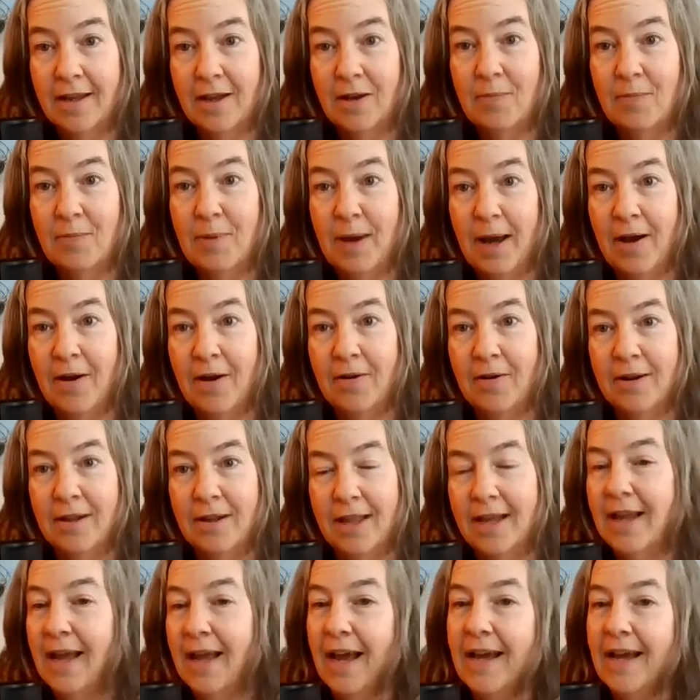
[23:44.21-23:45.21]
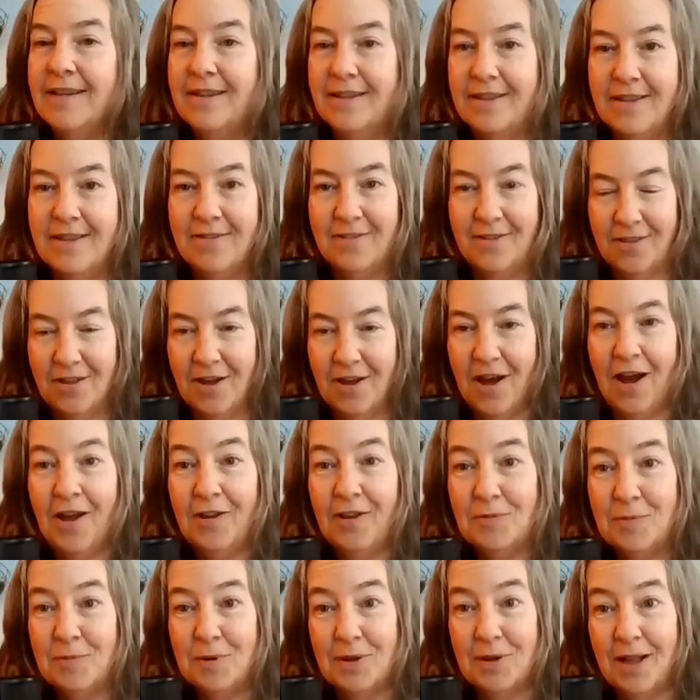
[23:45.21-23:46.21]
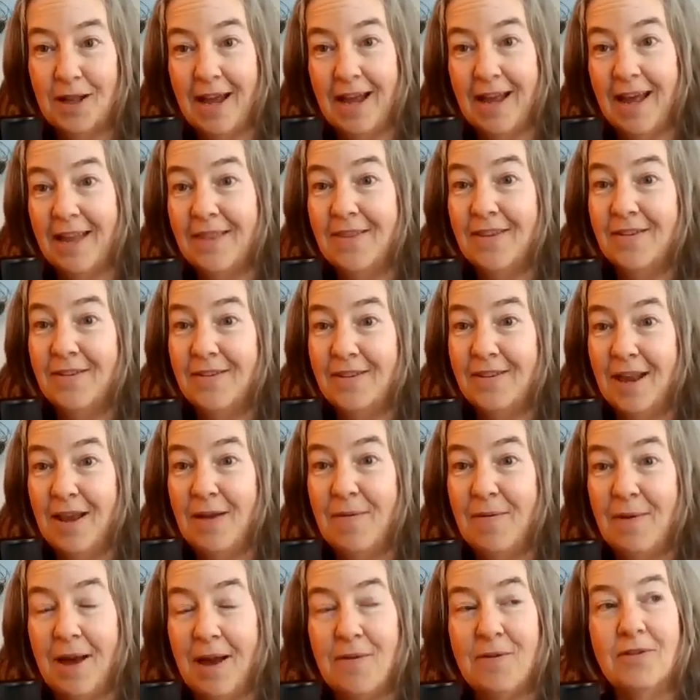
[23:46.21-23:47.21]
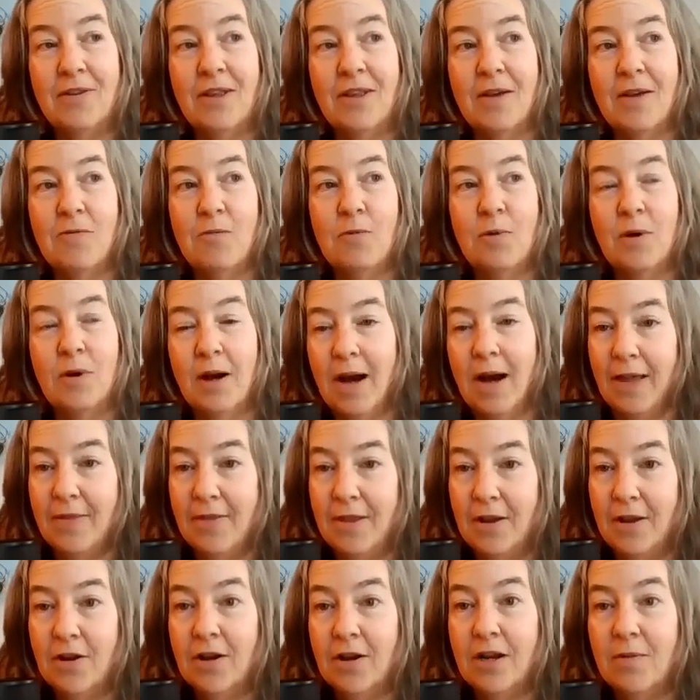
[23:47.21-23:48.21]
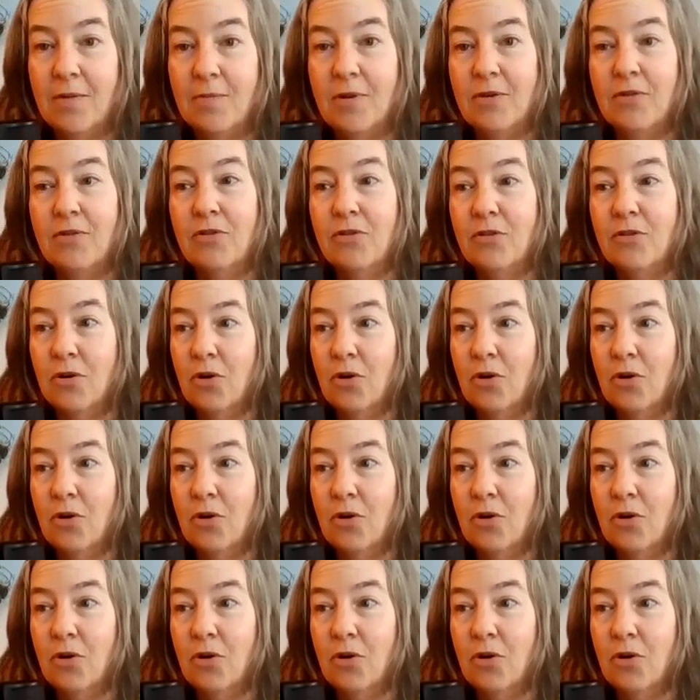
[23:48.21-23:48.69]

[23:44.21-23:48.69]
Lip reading: about, like I did this in the hospital, I was like, they're going to be